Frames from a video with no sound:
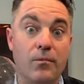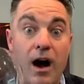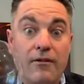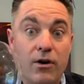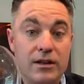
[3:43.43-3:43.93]

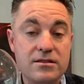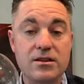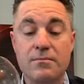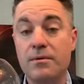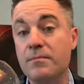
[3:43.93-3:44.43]
I've
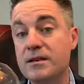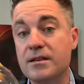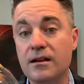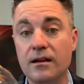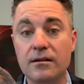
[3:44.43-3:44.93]
honestly been
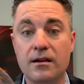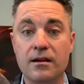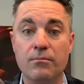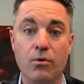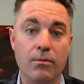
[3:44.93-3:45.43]
missing
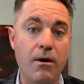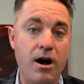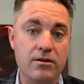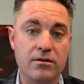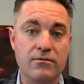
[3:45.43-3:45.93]
in more
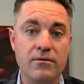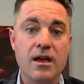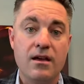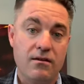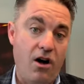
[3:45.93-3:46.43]
modern,
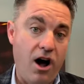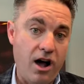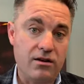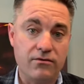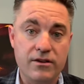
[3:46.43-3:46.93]

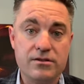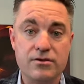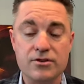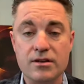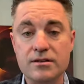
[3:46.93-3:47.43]
hotter
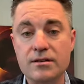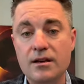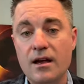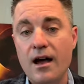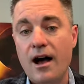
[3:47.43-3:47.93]
vintages.
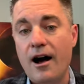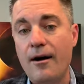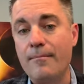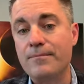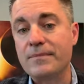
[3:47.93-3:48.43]

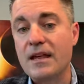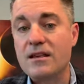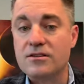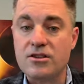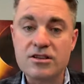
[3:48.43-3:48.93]

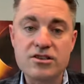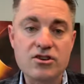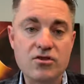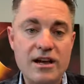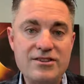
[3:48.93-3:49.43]
So this is a
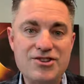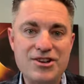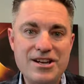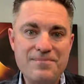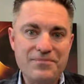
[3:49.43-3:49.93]
great
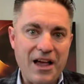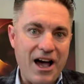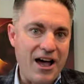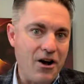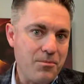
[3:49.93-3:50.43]
treat.
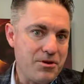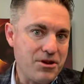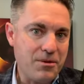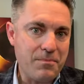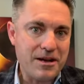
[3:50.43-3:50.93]
I hope that you
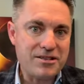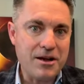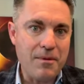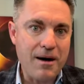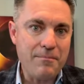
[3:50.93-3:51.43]
can pick
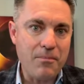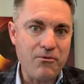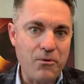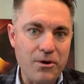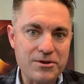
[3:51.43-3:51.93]
some up
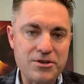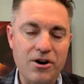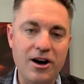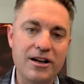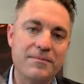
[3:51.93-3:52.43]
before it's
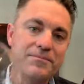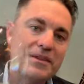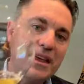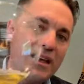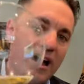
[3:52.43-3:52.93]
gone.
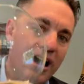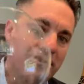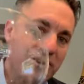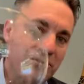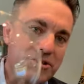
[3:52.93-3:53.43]
A
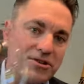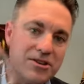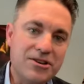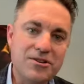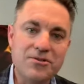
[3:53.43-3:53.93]
toast to
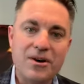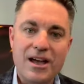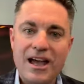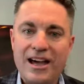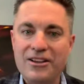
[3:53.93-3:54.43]
you,
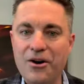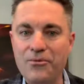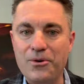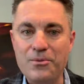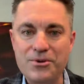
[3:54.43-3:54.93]
and
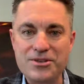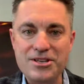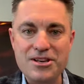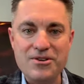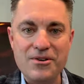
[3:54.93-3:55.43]
hopefully we'll
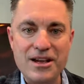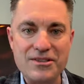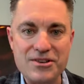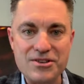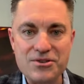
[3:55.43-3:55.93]
see you in
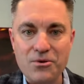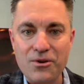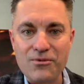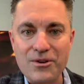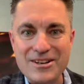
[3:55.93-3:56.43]
the
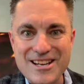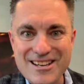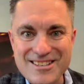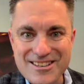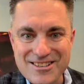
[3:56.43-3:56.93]
store for a
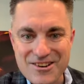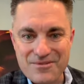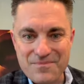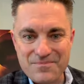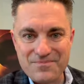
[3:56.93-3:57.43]
tasting
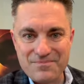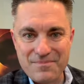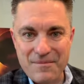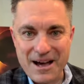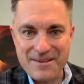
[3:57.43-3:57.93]
soon.
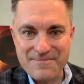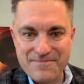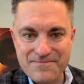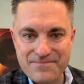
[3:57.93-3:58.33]
Bye-bye.